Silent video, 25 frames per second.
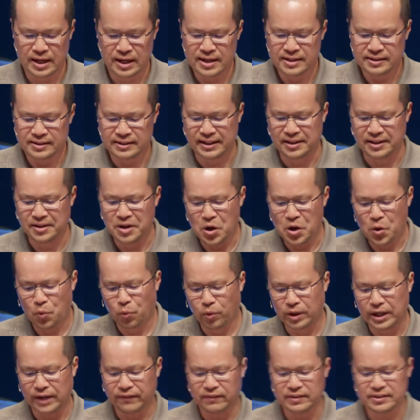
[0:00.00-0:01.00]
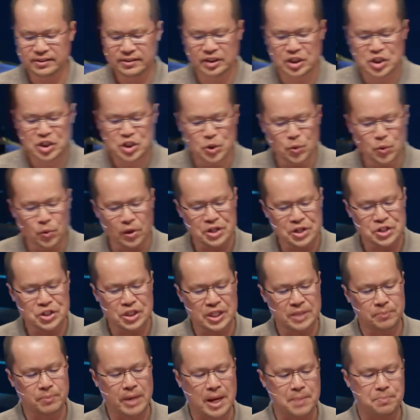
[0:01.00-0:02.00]
See, whatever situation
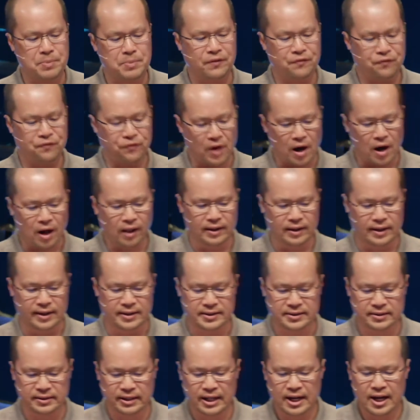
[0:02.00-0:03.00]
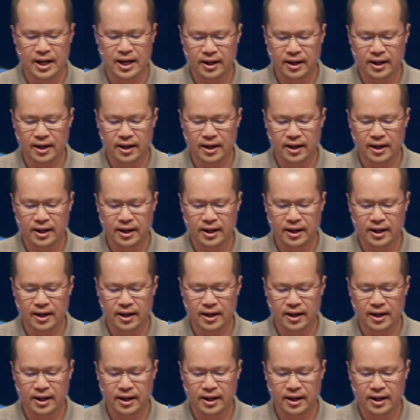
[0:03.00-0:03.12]
that might befall us,